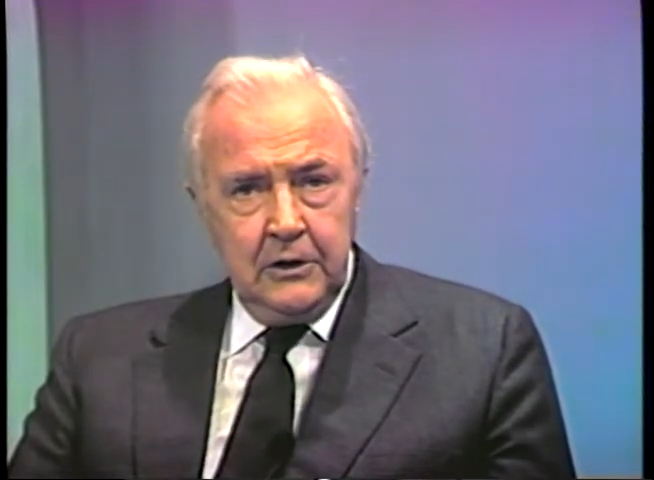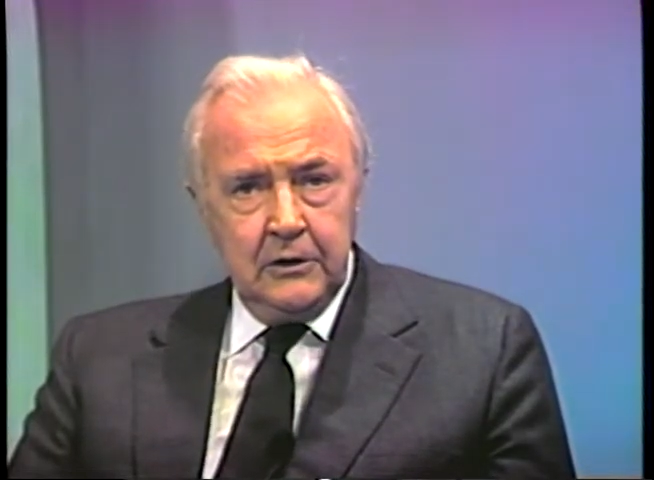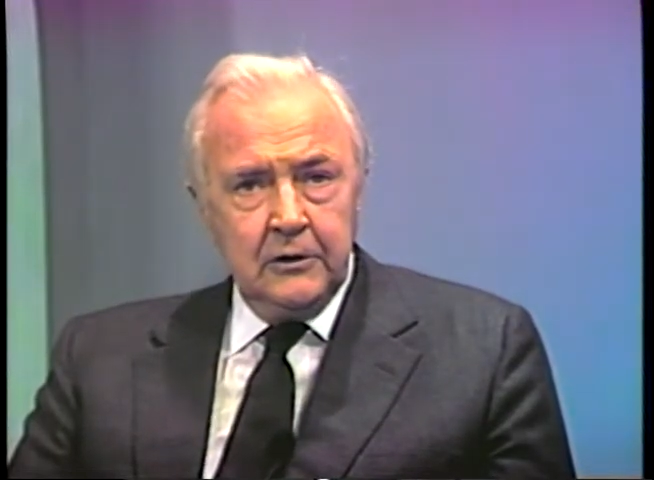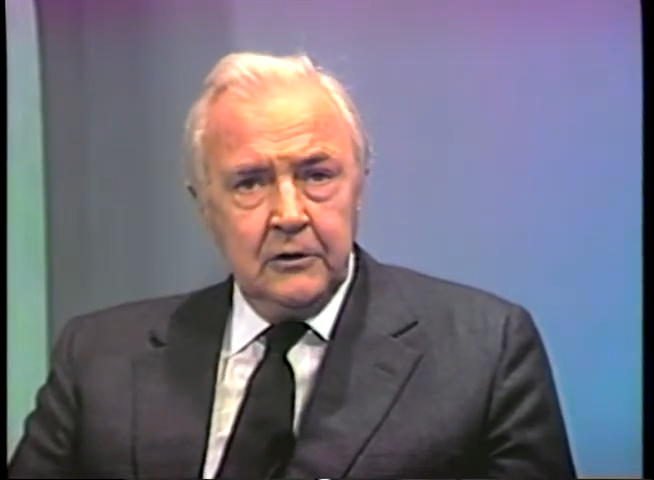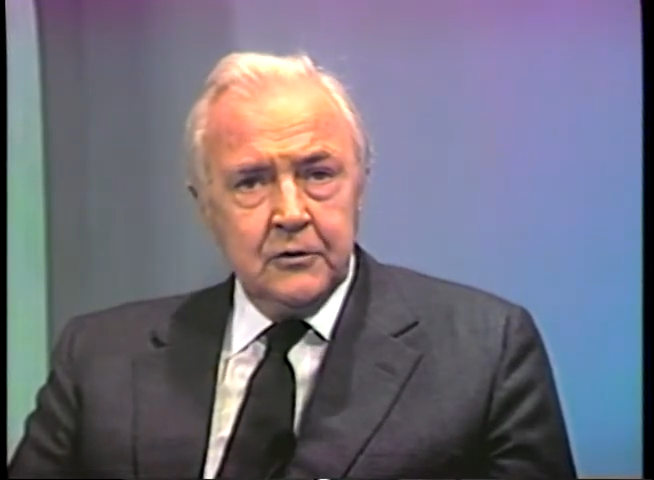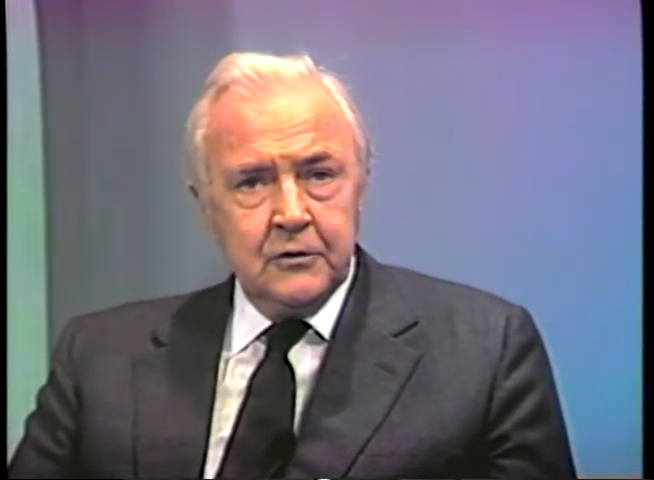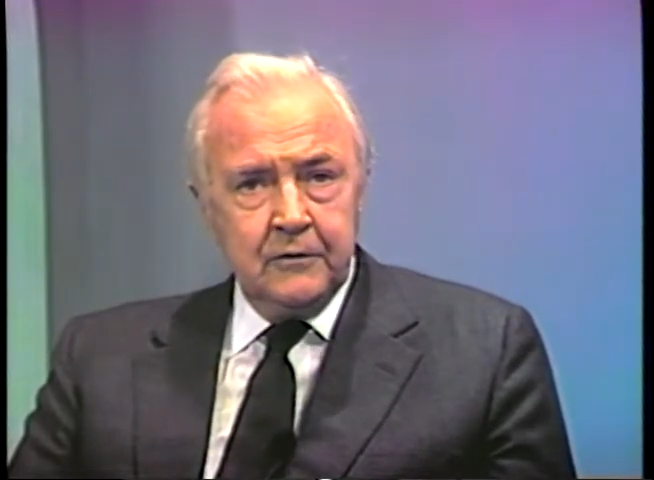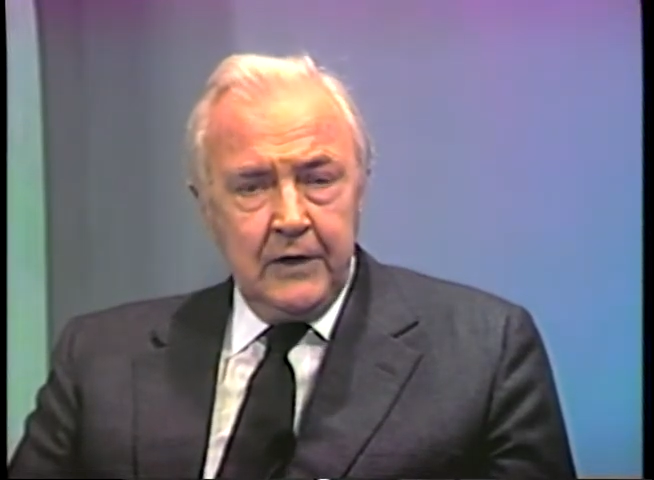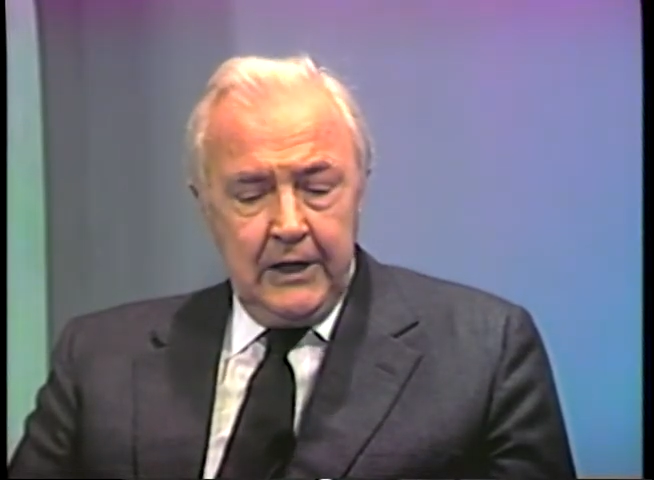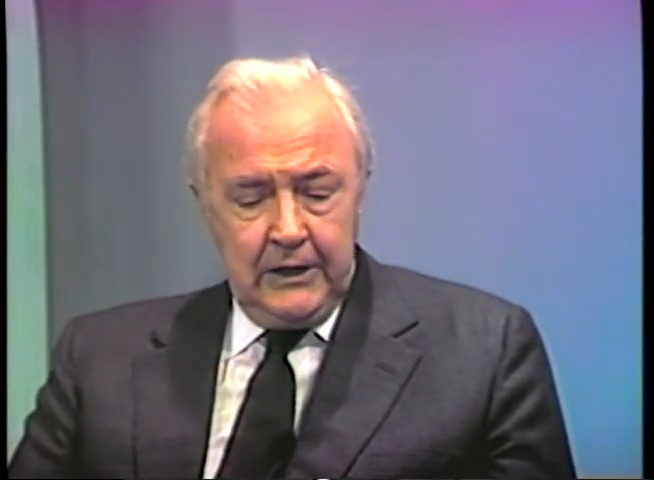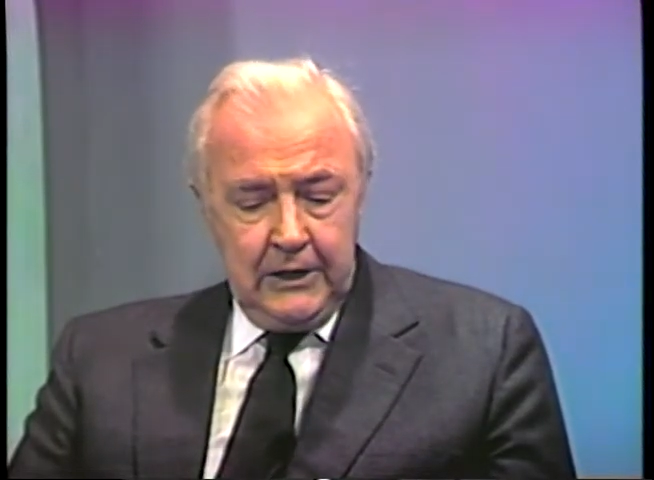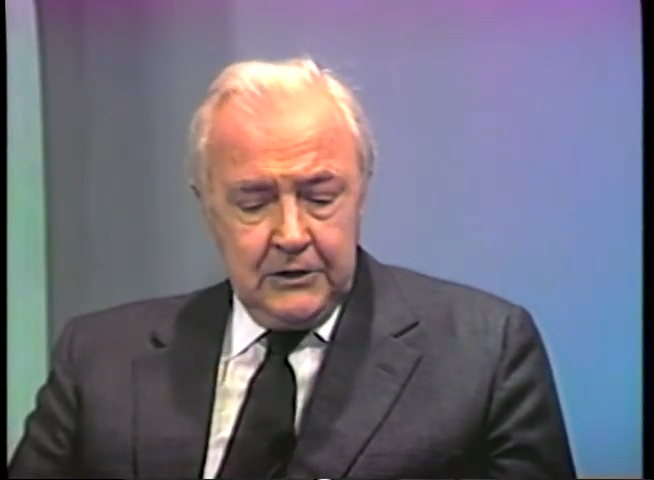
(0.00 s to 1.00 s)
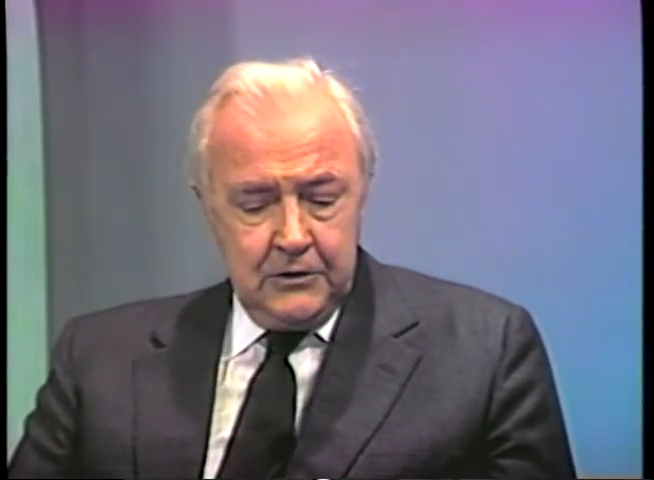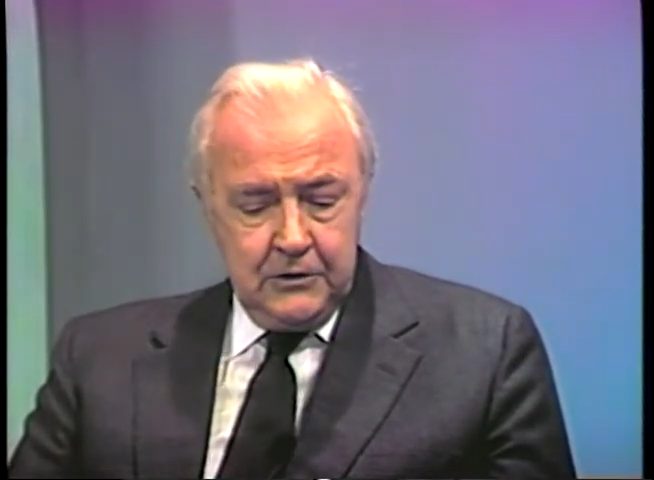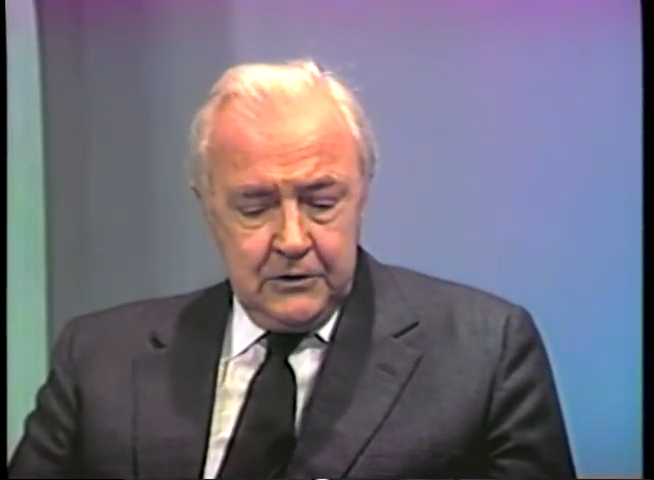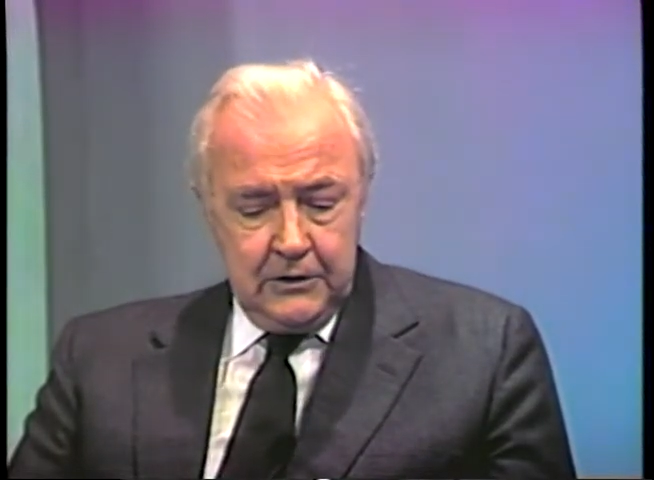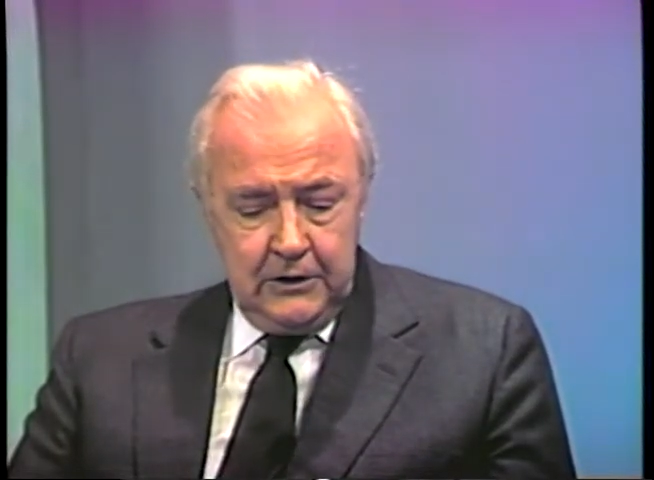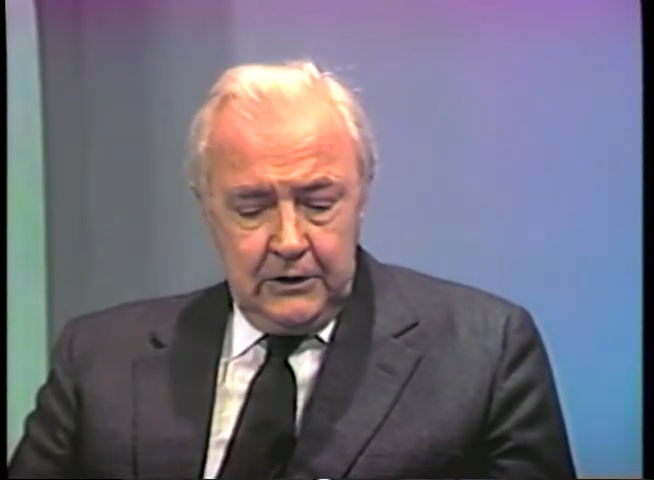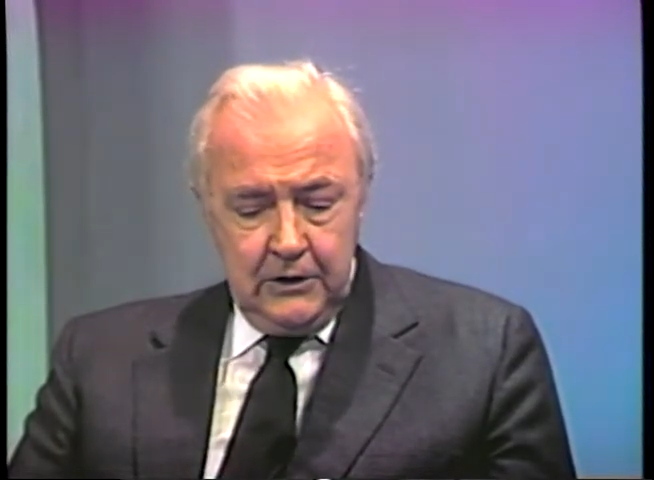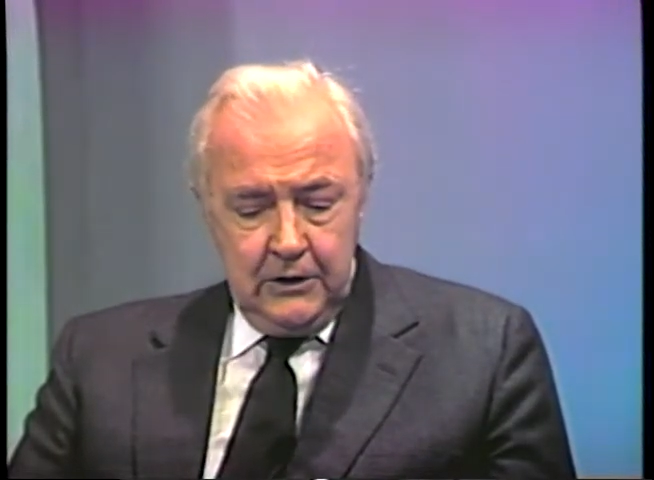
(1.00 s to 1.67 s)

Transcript: in the use of that agency,